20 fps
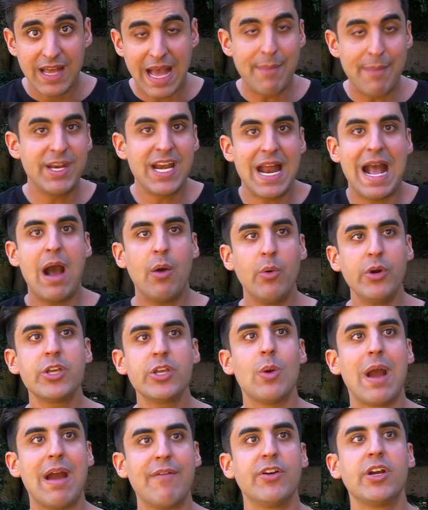I mean, how are
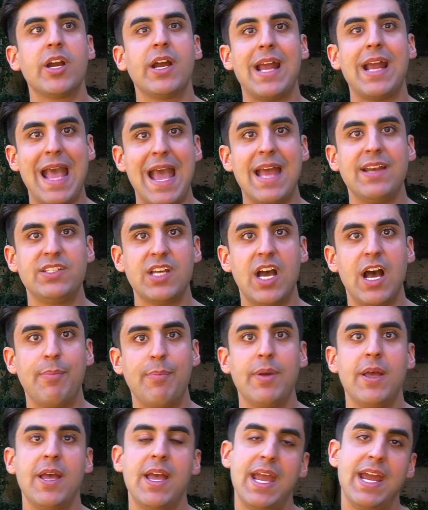you ever going to end
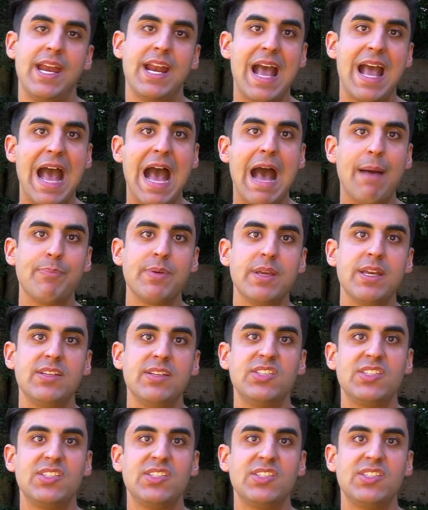up in a happy,